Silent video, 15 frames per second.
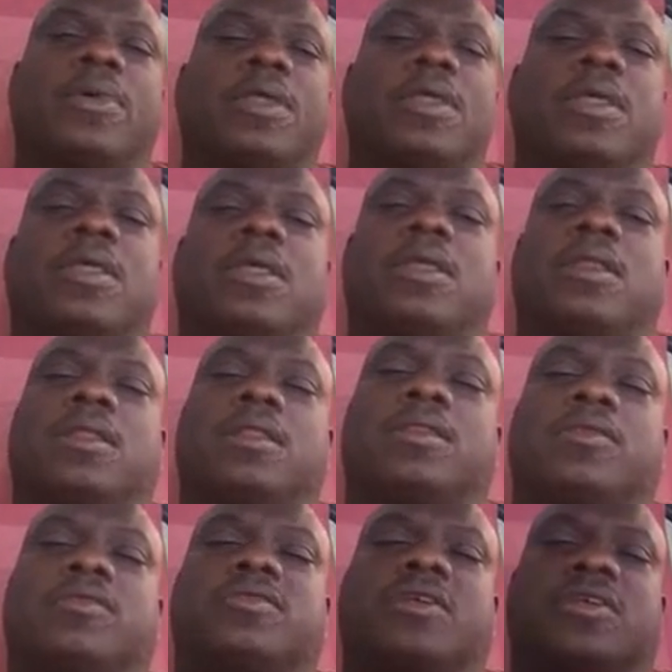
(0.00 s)
But
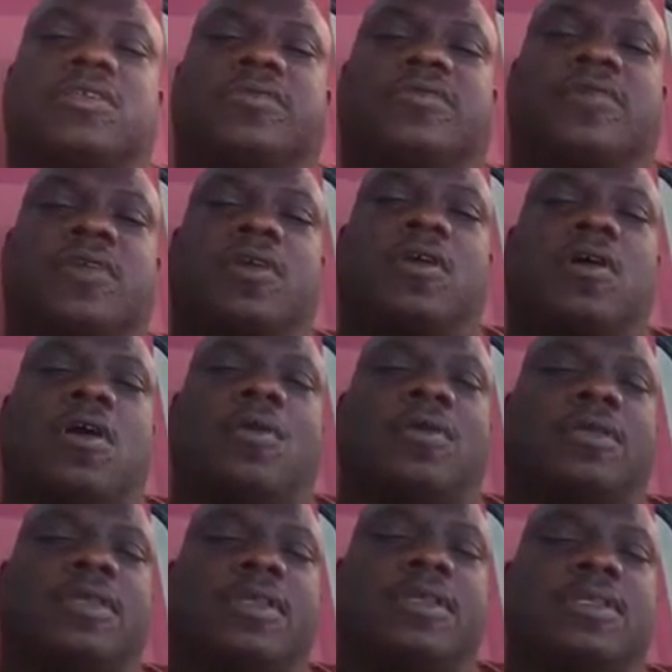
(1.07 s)
you searching for the God
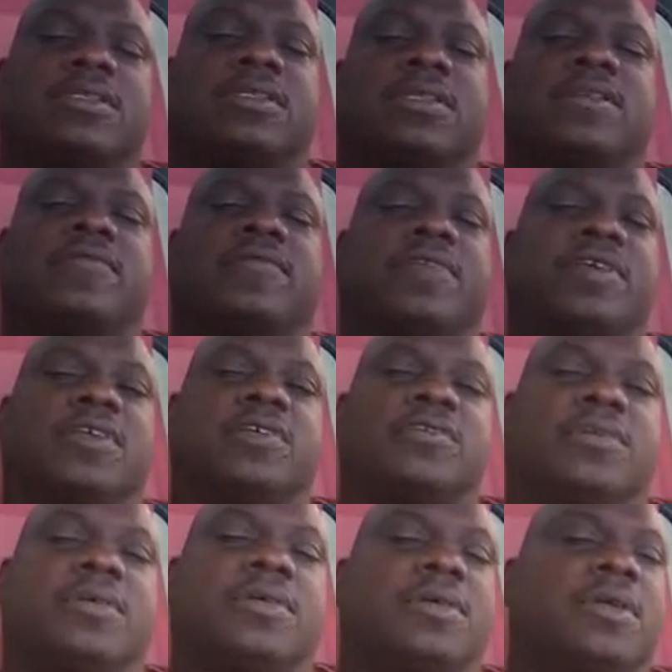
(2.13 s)
within this
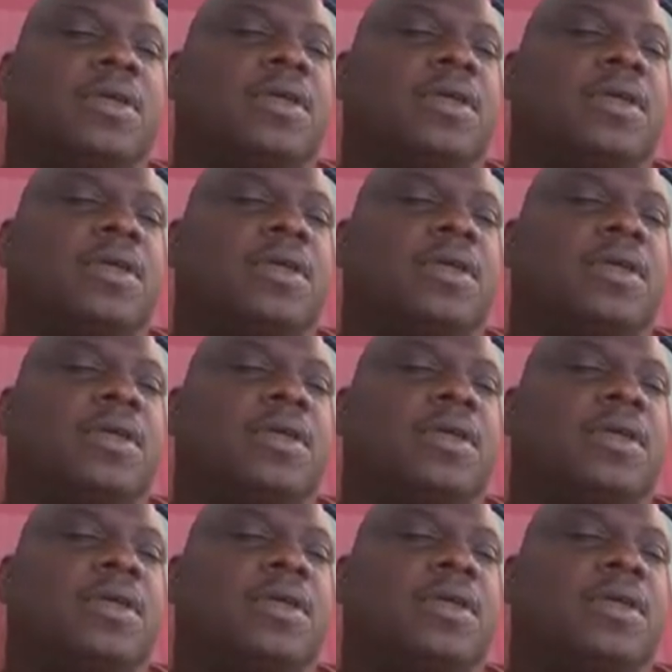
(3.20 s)
individual,